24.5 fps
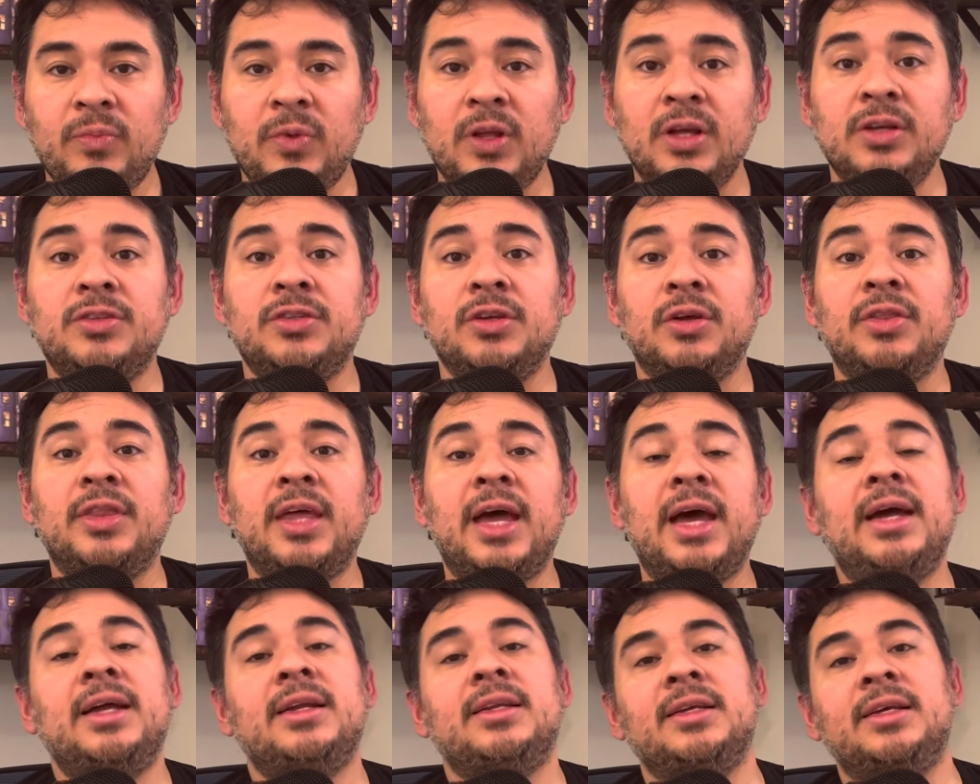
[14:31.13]
So
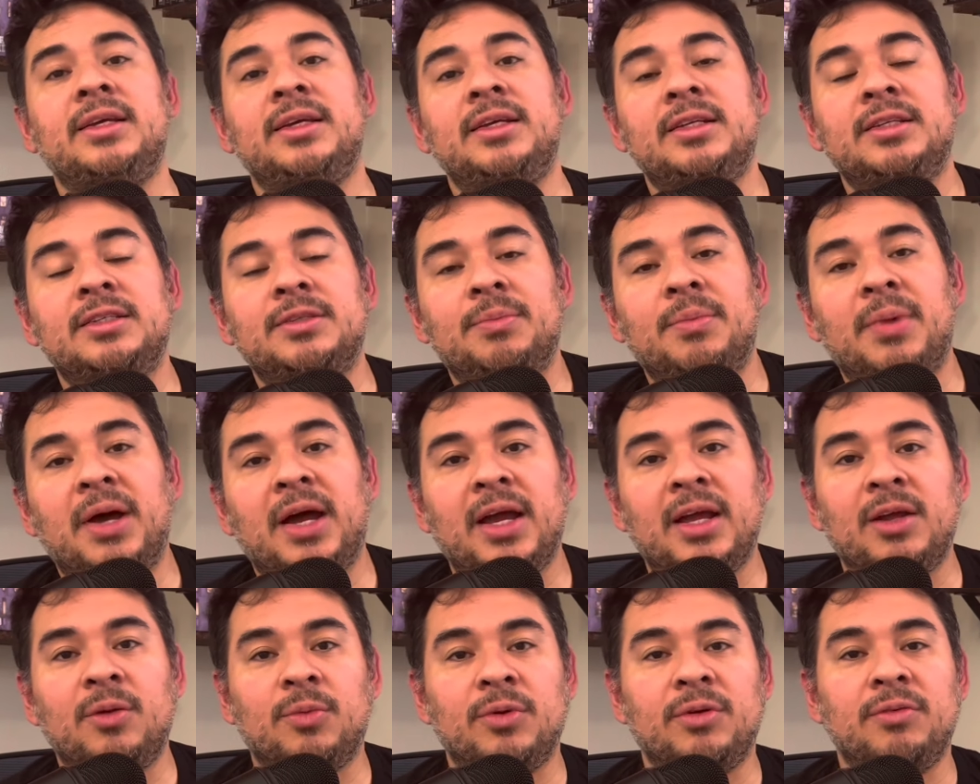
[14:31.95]
that is
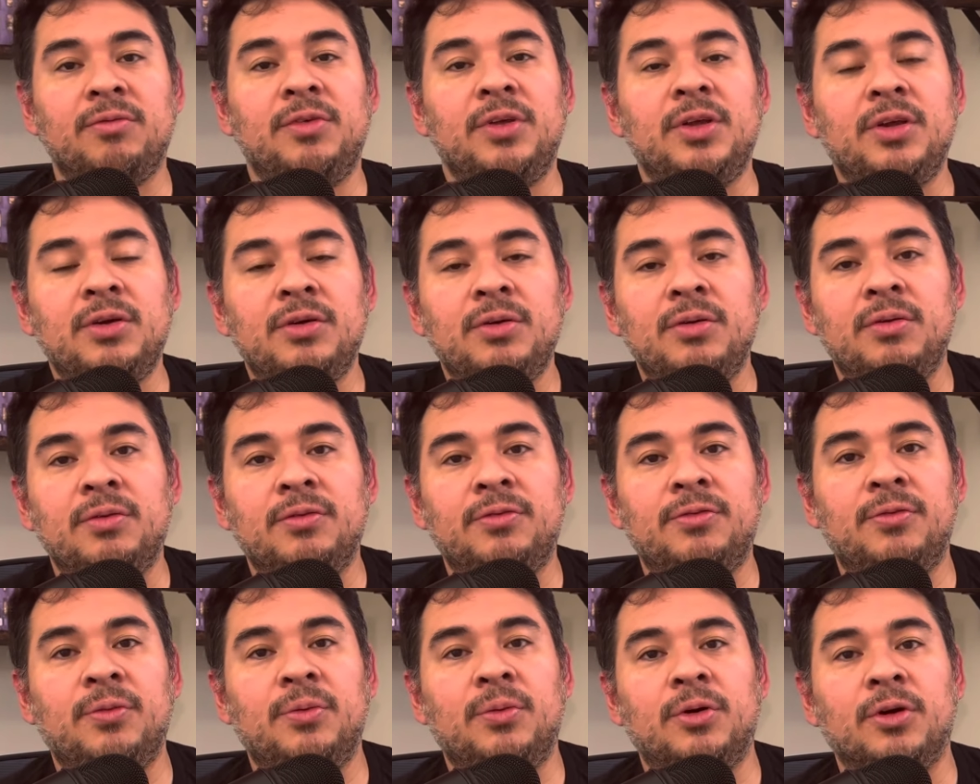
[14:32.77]
my review
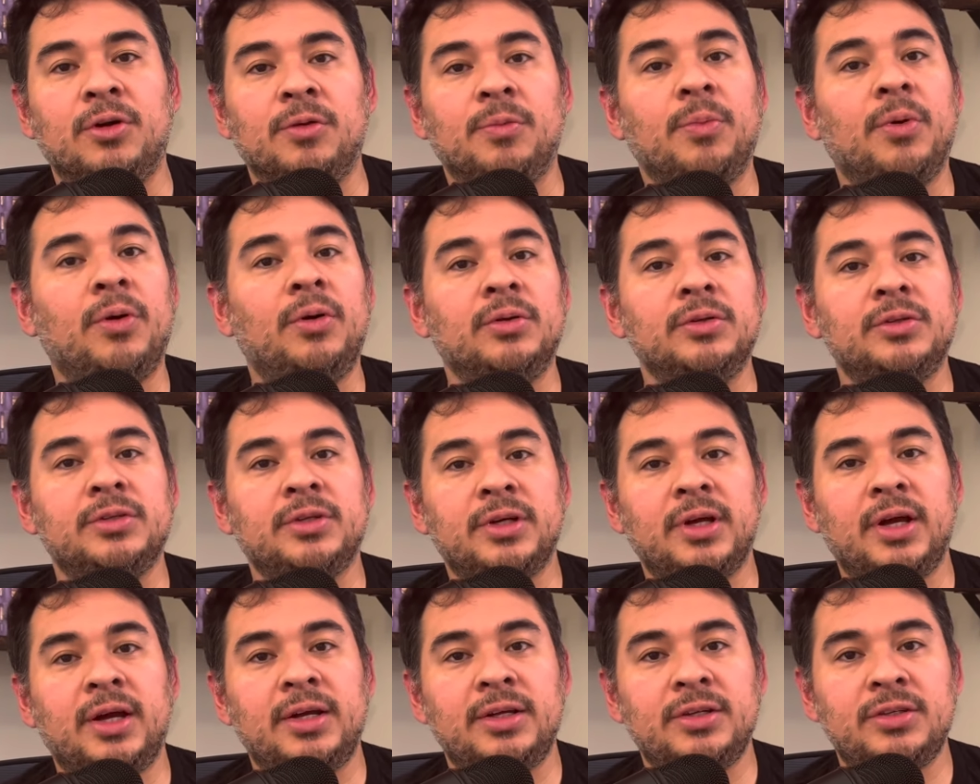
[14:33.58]
for
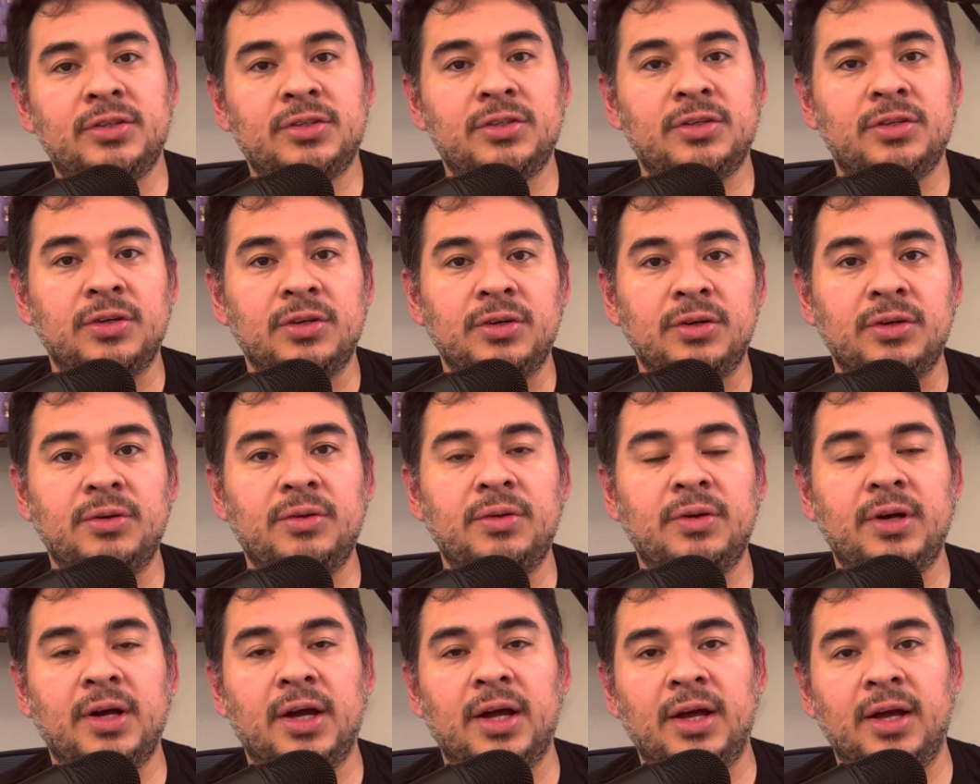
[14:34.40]
Poltergeist
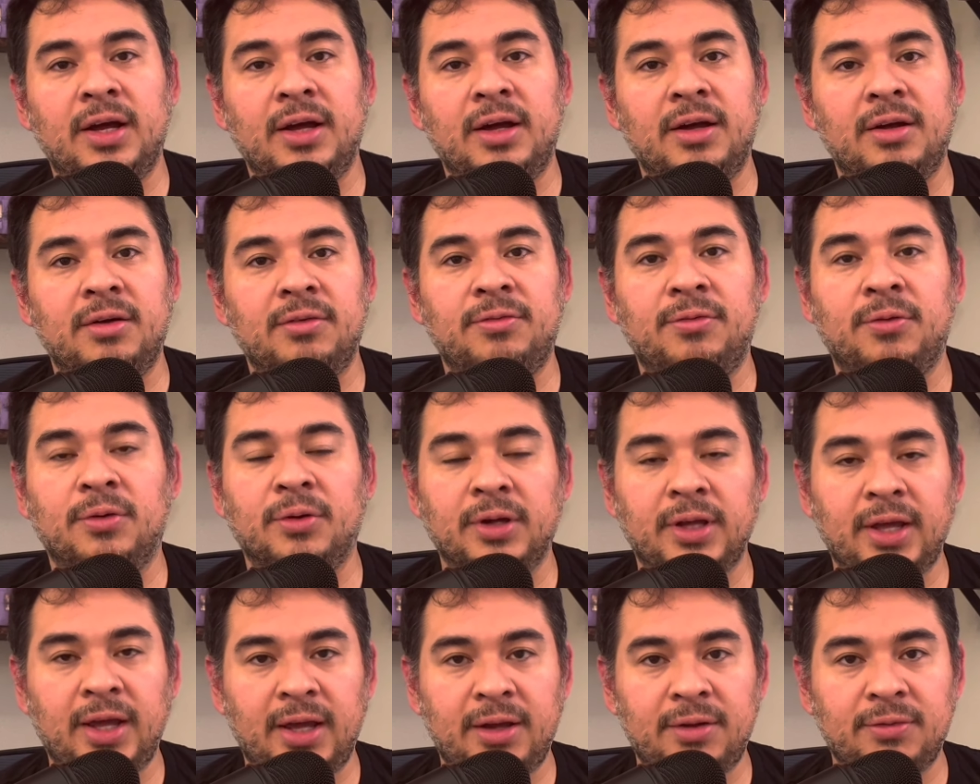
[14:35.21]
2
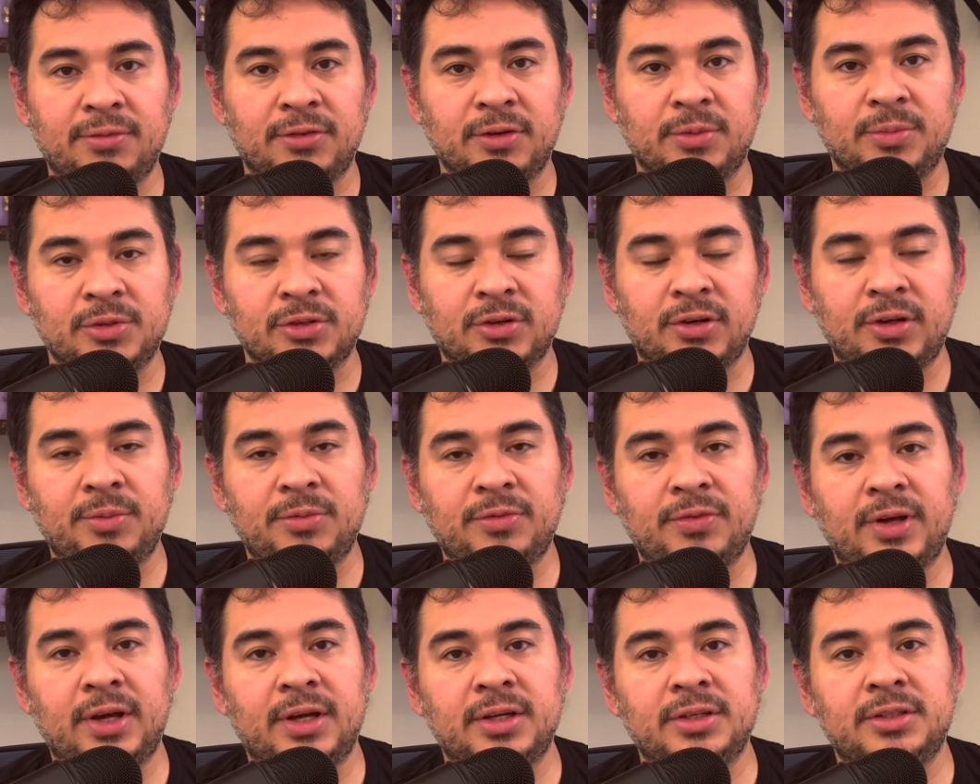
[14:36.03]
4K from Scream
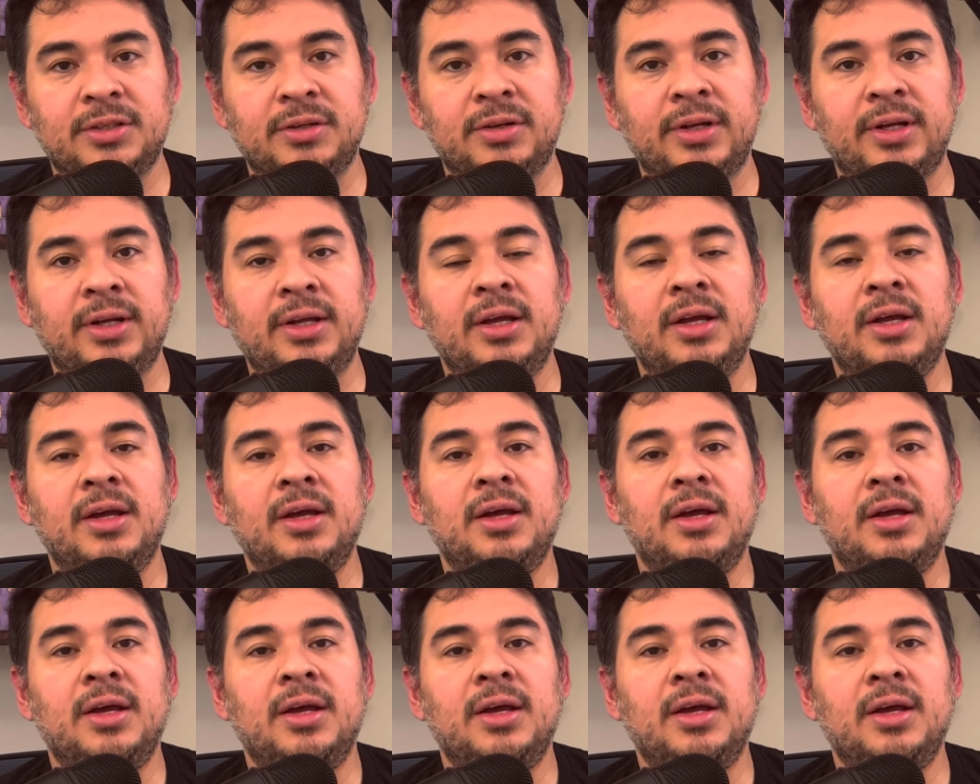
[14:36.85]
Factory.